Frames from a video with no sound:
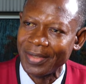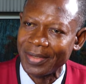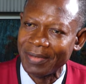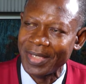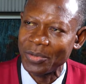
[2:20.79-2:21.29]

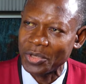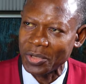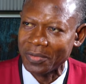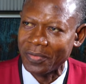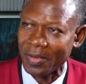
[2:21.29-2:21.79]
revenue
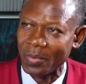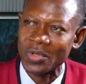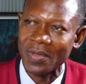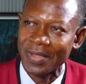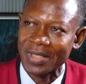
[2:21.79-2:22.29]
shortfall
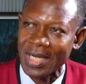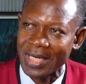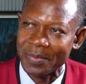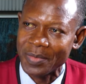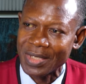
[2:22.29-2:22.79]
most of the
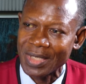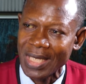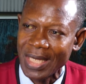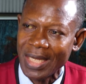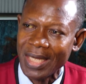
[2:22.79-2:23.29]
times,
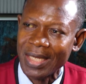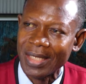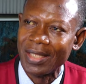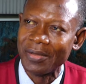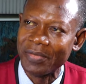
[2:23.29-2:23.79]

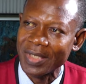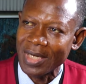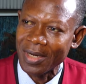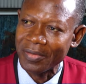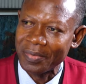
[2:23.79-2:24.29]
the
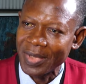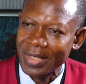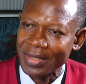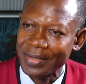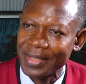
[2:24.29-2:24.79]
federal
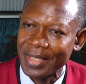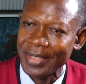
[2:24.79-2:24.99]
government